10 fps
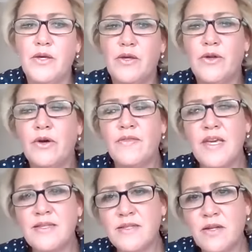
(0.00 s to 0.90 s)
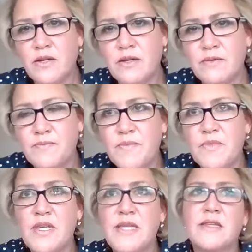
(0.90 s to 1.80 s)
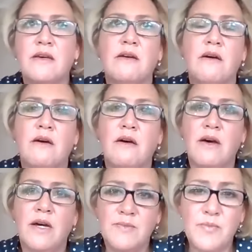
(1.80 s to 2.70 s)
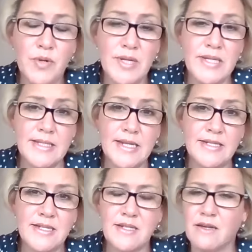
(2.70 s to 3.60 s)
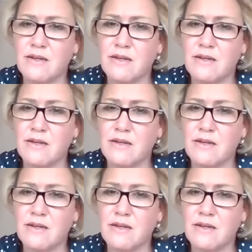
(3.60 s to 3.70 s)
you know, these are these are unprecedented.